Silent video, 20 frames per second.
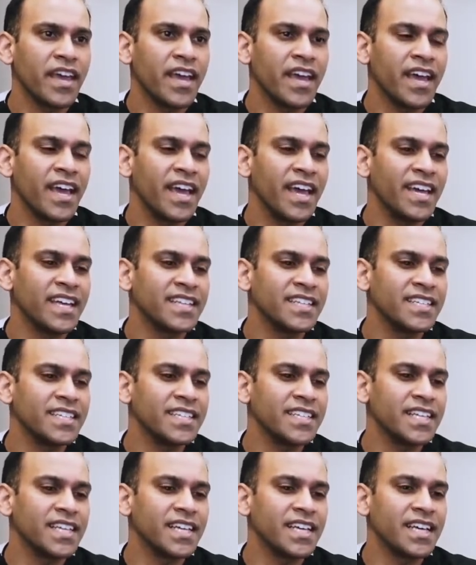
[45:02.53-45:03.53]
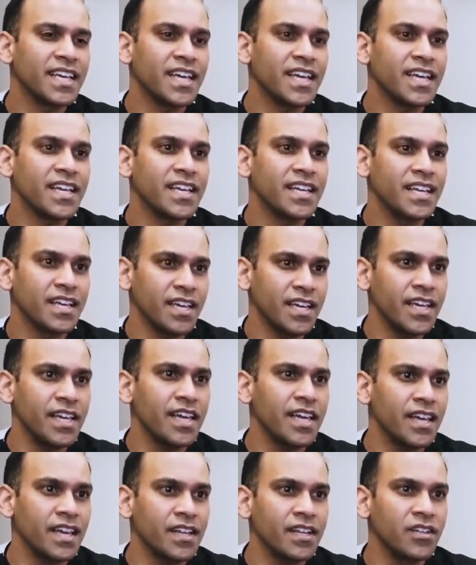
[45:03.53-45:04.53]
And
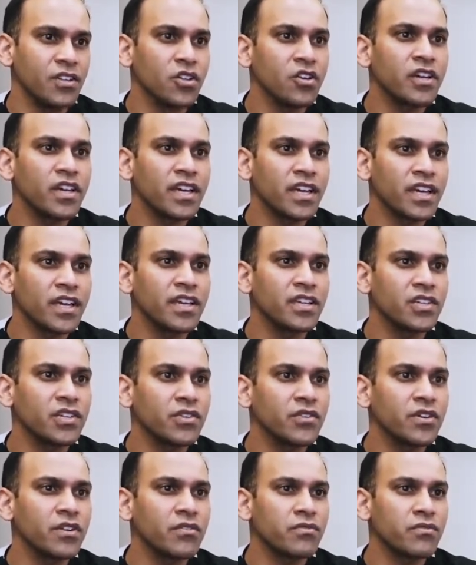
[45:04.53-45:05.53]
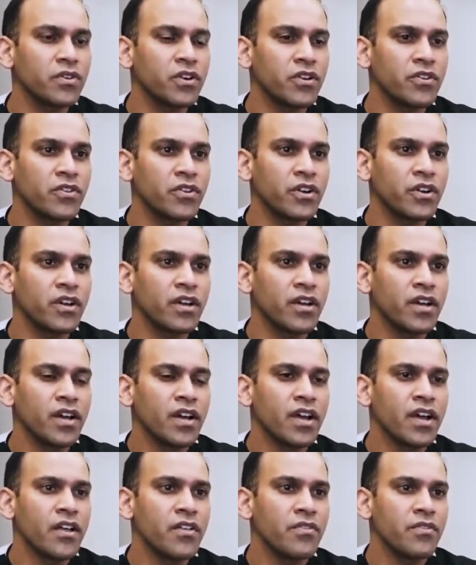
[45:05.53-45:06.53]
in looking into it further,
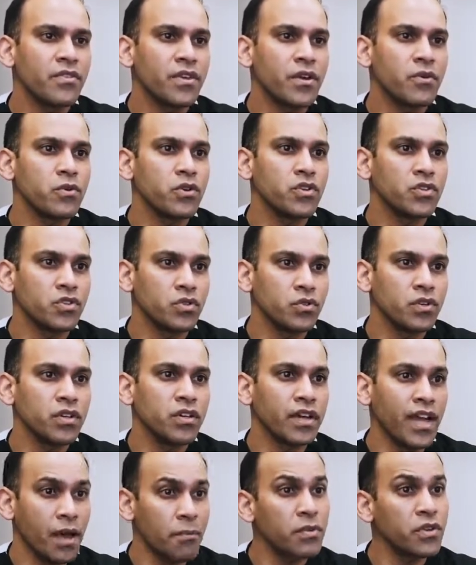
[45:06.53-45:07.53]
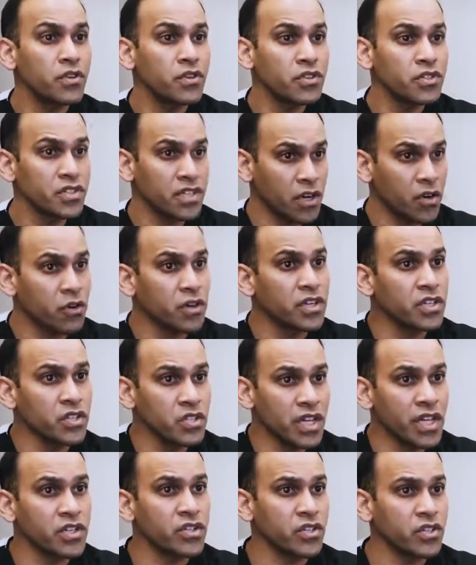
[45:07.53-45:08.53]
they were doing epidural steroid
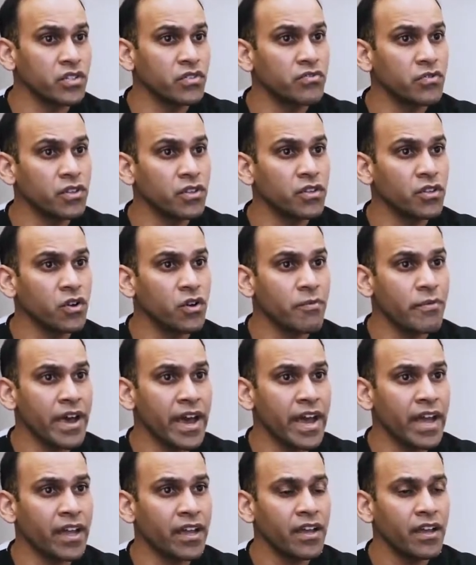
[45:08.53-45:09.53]
injections for the low back.